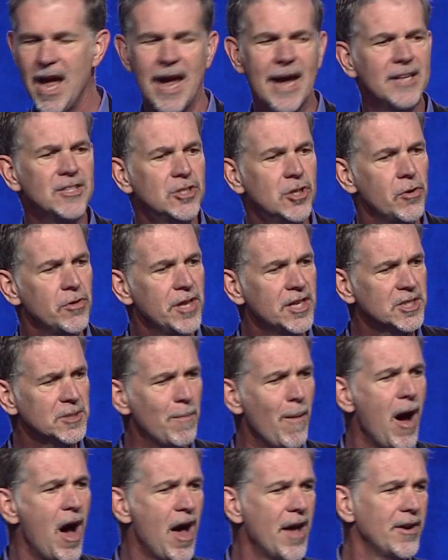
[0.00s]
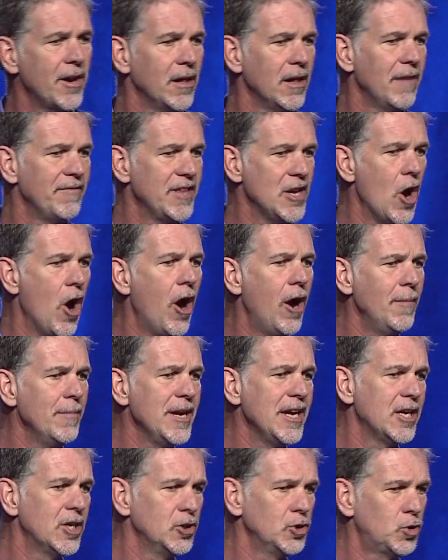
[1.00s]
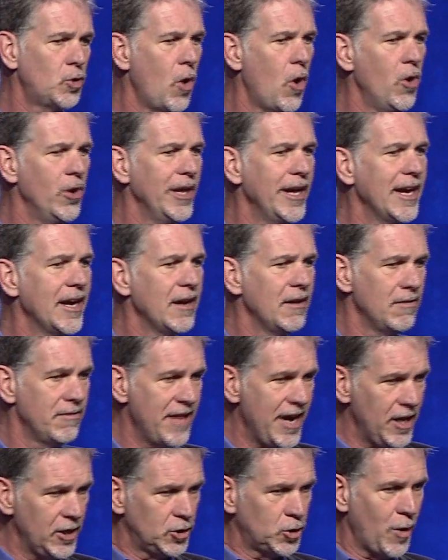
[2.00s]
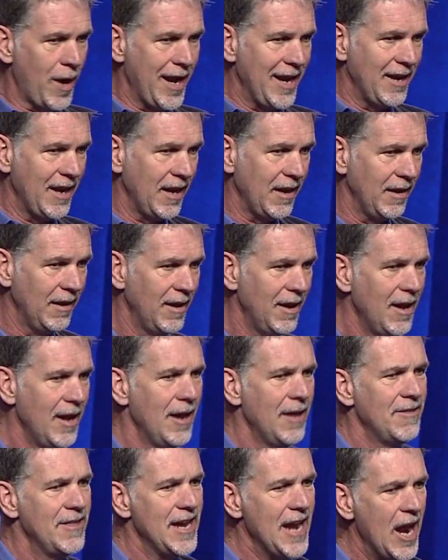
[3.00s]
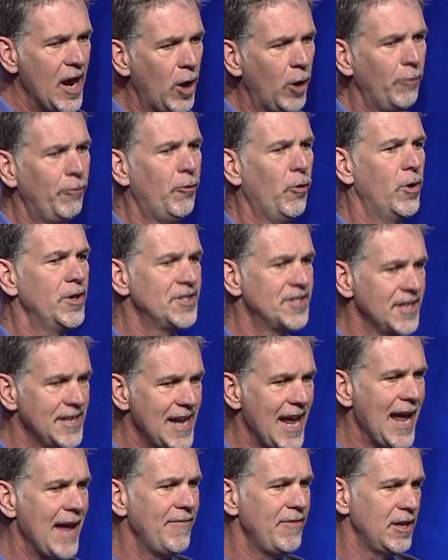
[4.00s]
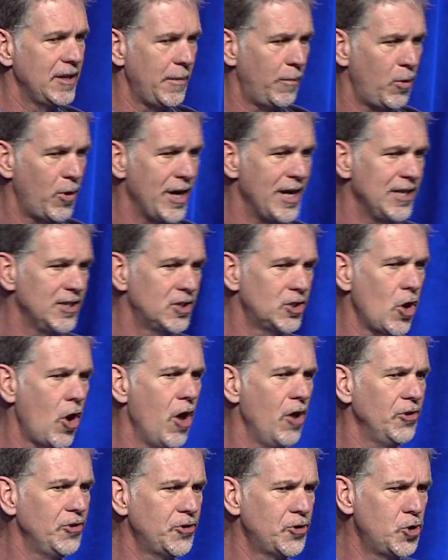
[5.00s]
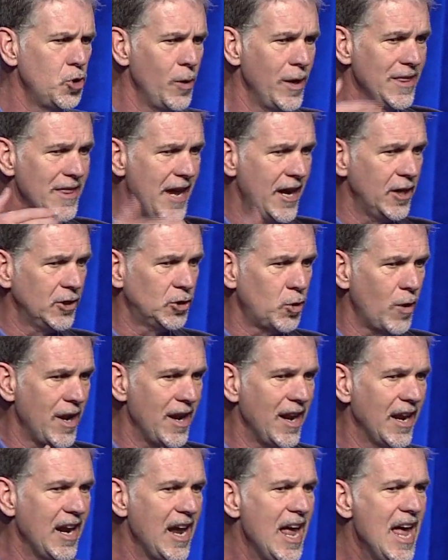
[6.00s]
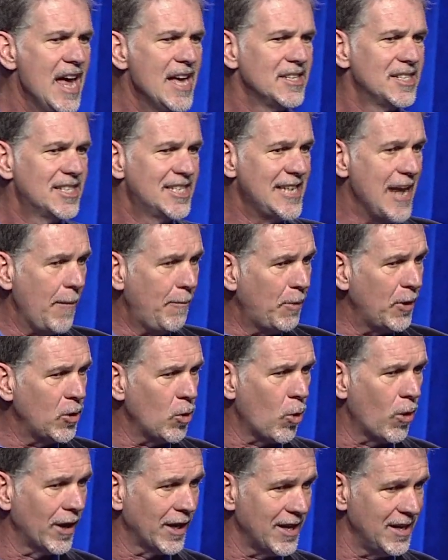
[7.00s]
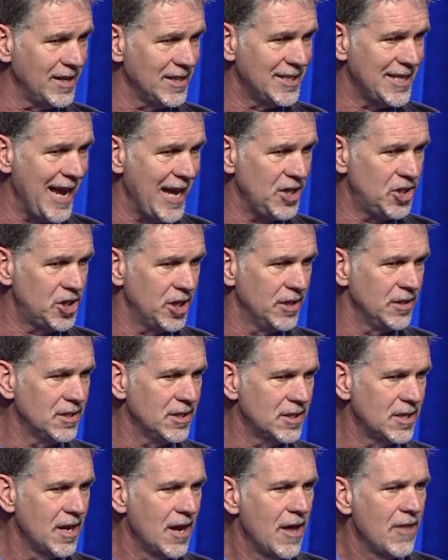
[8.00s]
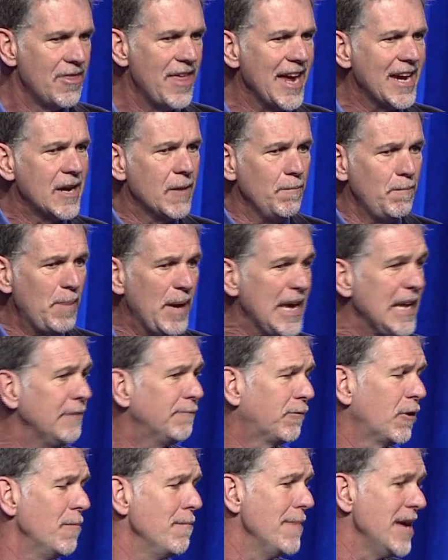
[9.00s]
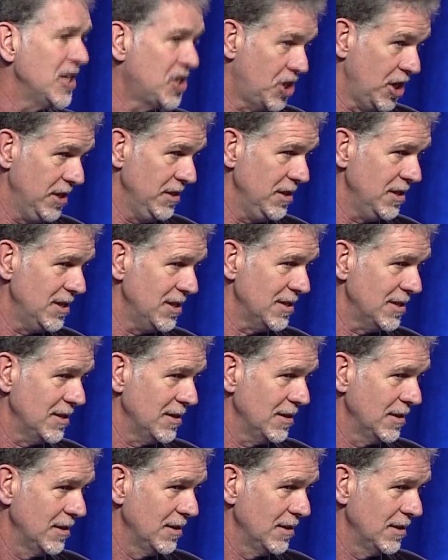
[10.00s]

And so this model of the Army controlling their training, the Air Force, the Navy, the Marines all doing their training, separate organizations, they compete for missions,